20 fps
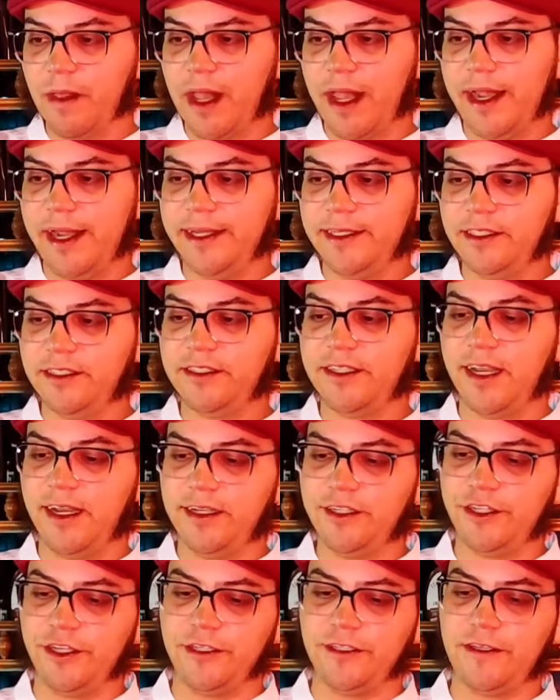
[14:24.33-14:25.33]
It's
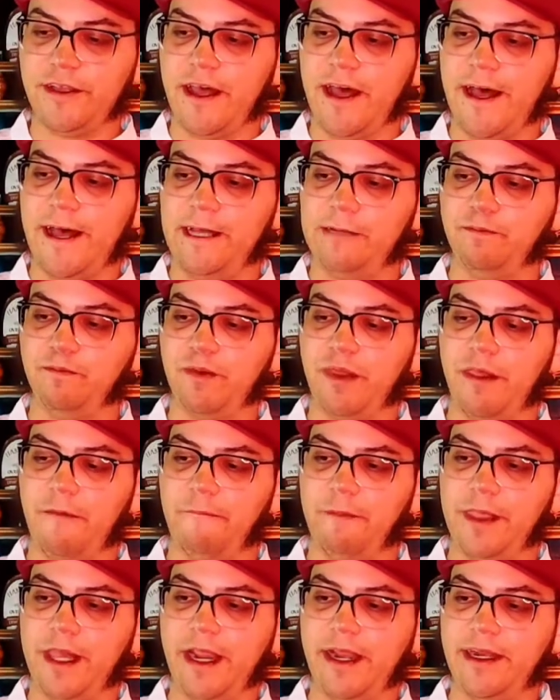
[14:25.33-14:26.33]
delicious.
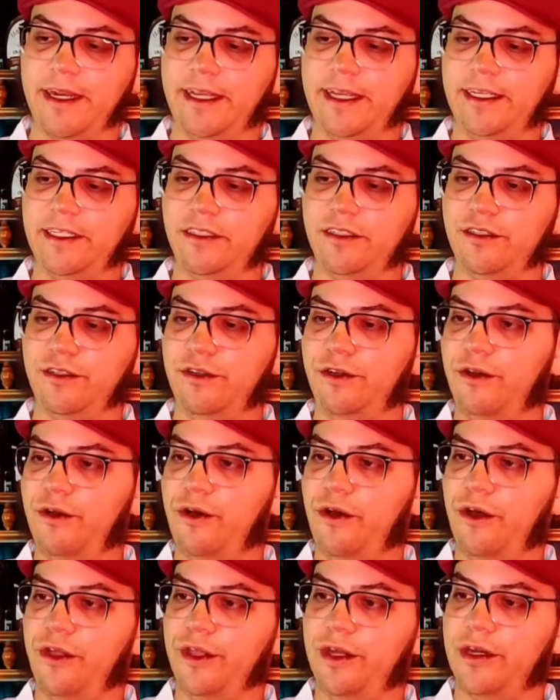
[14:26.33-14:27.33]
There is
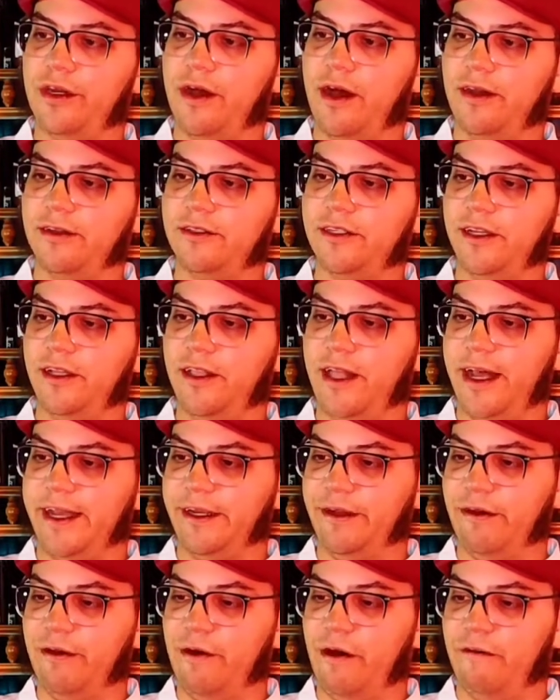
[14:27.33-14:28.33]
no other cocktail I
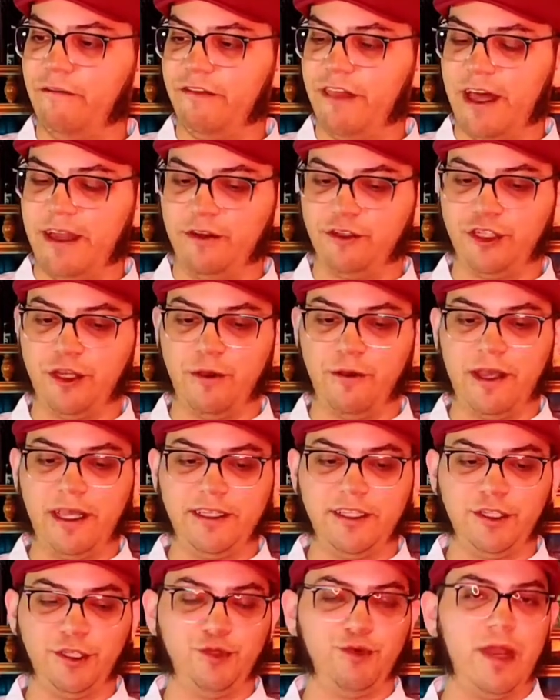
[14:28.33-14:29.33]
know of that
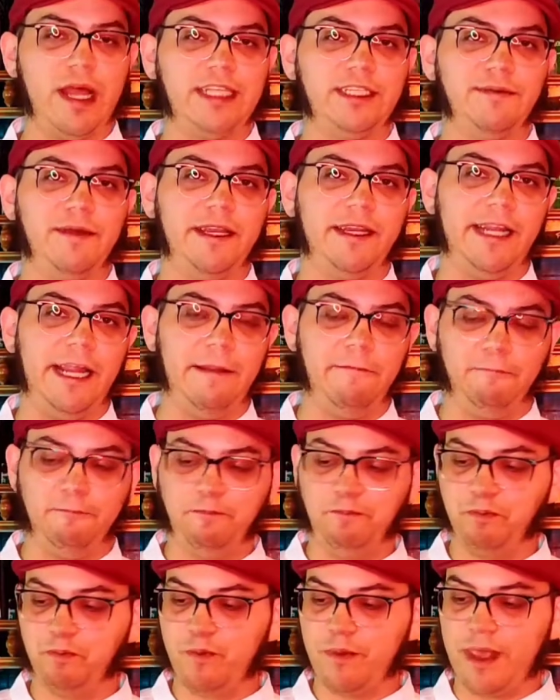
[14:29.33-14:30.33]
showcases raspberry
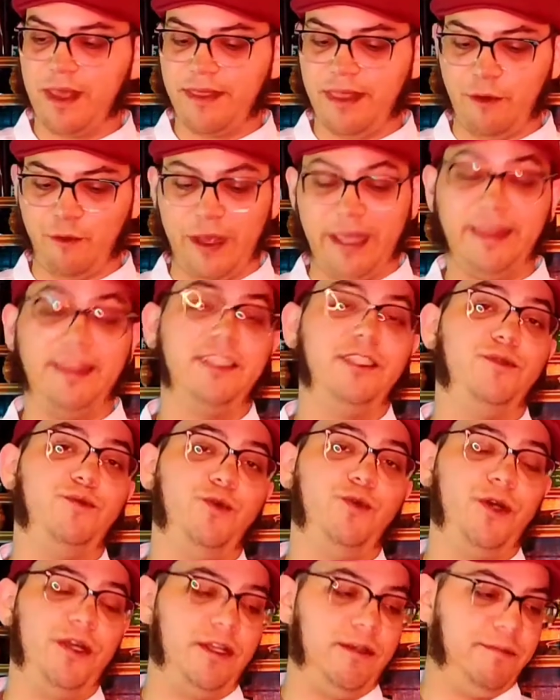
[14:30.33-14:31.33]
the way this
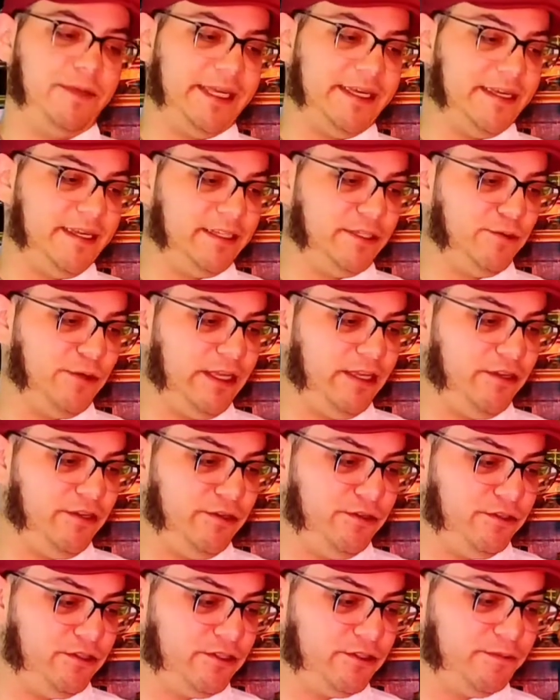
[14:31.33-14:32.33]
would, because we
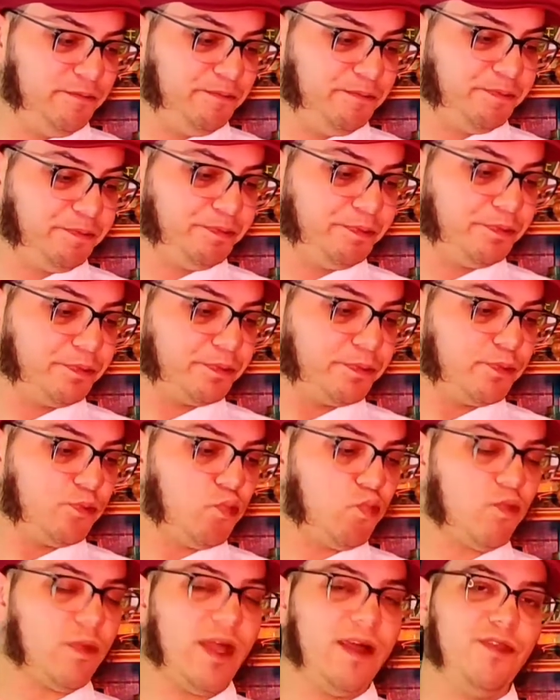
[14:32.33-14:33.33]
used
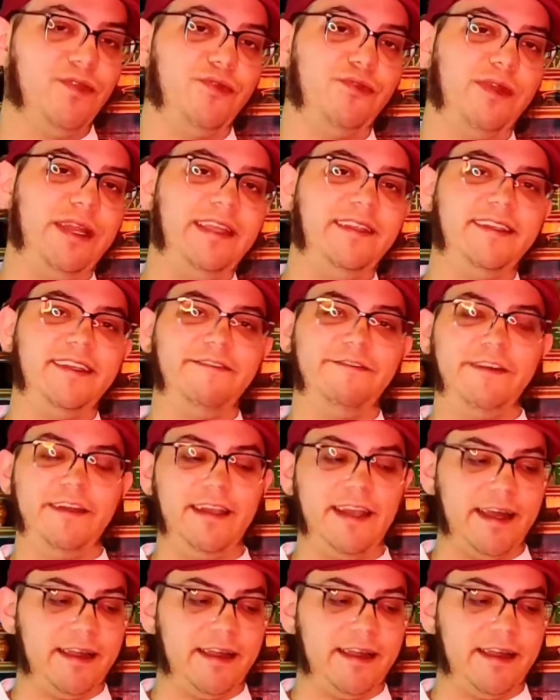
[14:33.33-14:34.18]
3 different